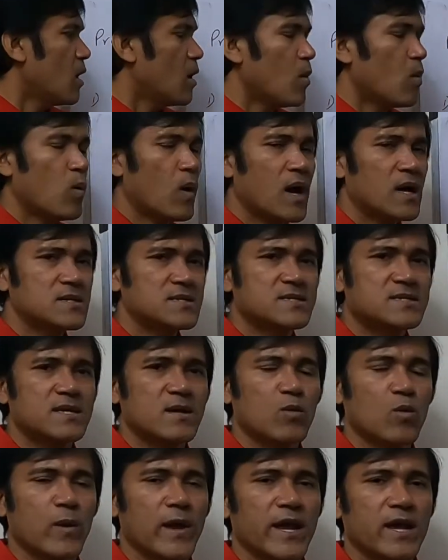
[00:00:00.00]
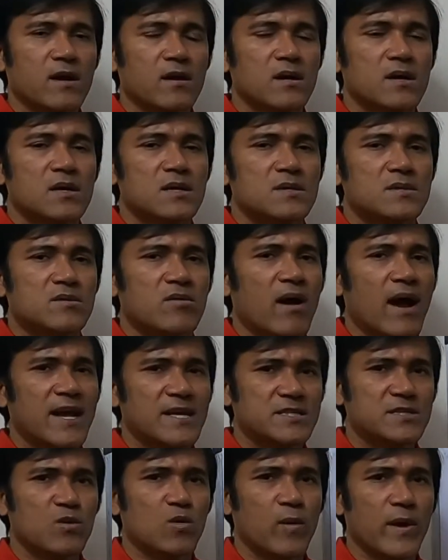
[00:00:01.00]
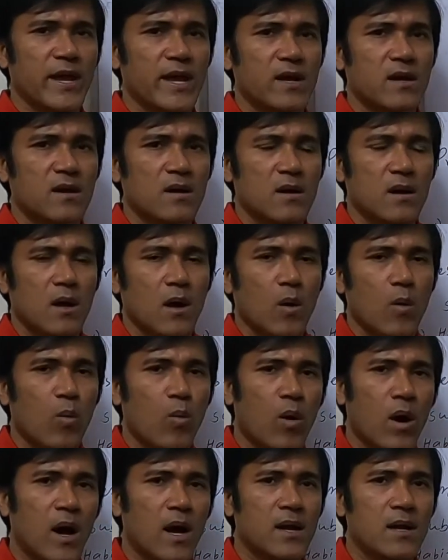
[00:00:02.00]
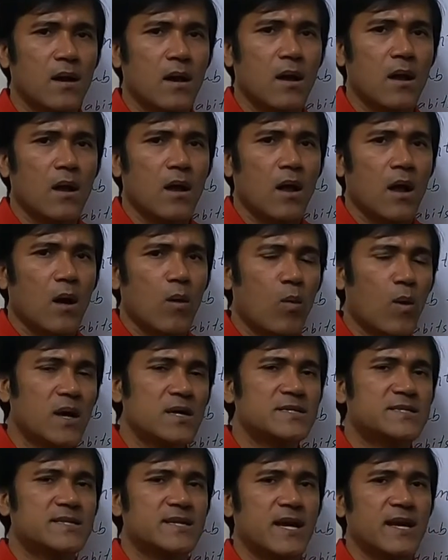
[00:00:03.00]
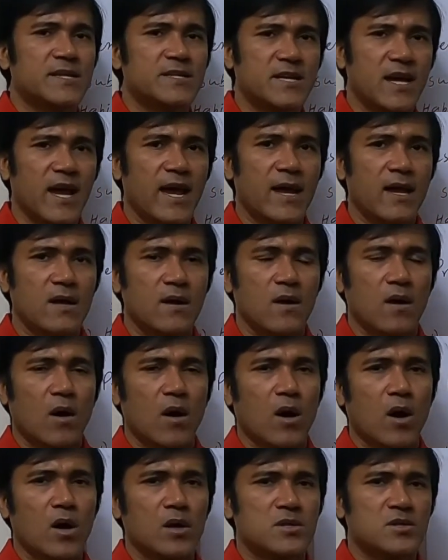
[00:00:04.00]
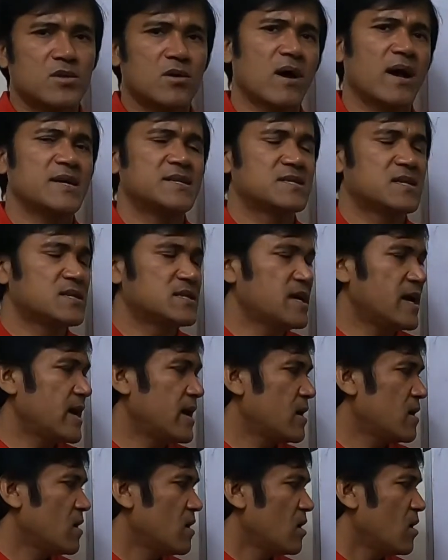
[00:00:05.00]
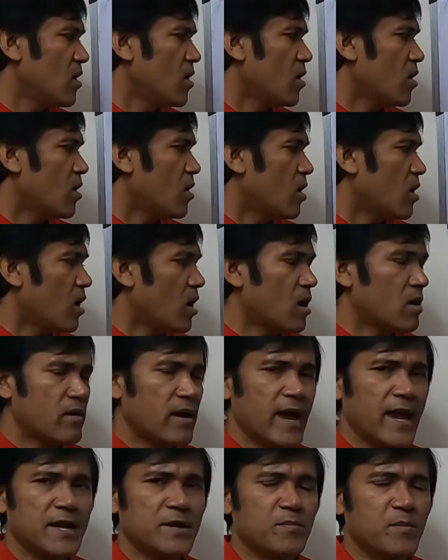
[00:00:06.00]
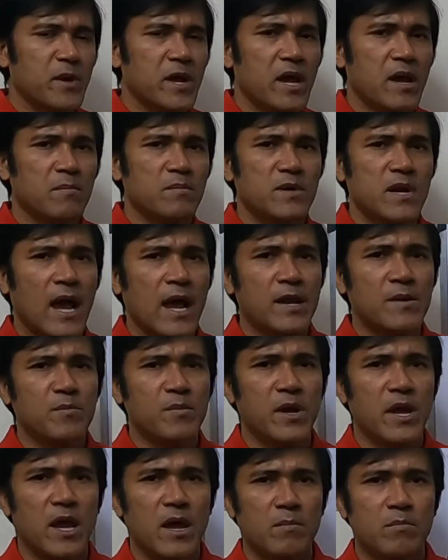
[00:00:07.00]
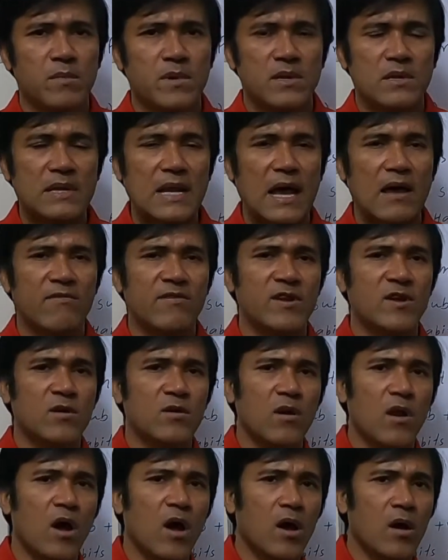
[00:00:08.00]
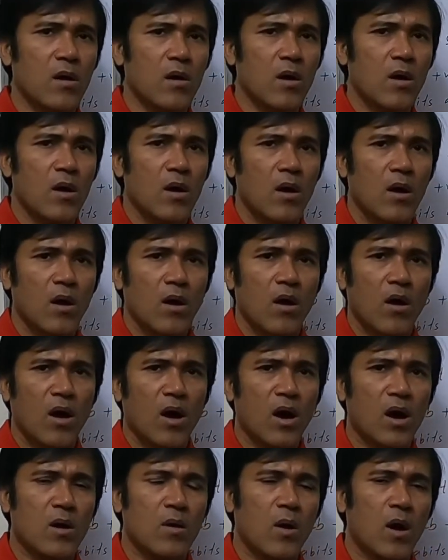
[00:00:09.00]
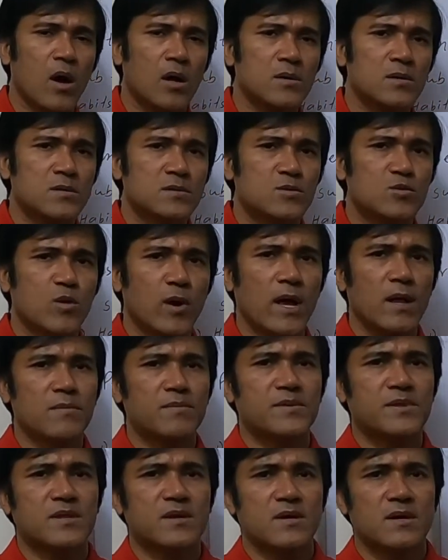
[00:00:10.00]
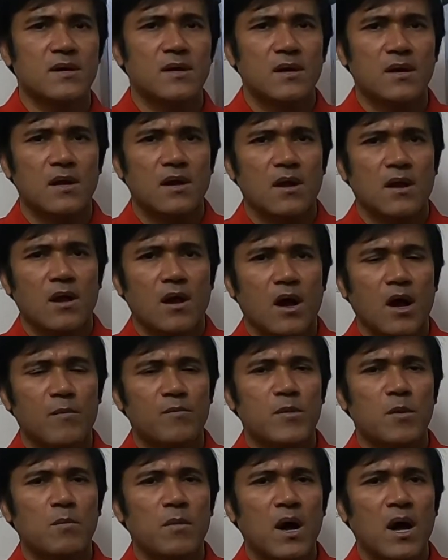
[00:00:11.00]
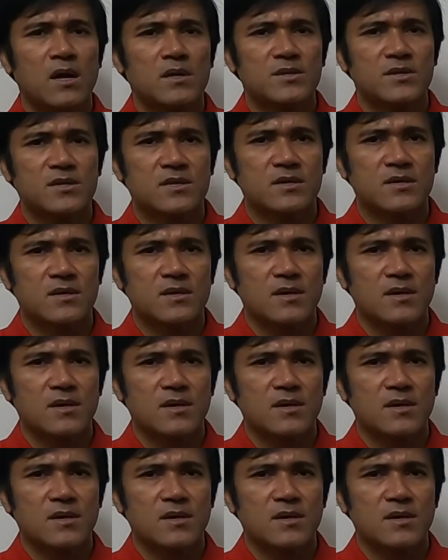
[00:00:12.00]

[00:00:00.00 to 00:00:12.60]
once a week, thrice a week, once a day or thrice a day, or 8 p.m., 9 p.m., 11 o'clock, or on 12th of the month,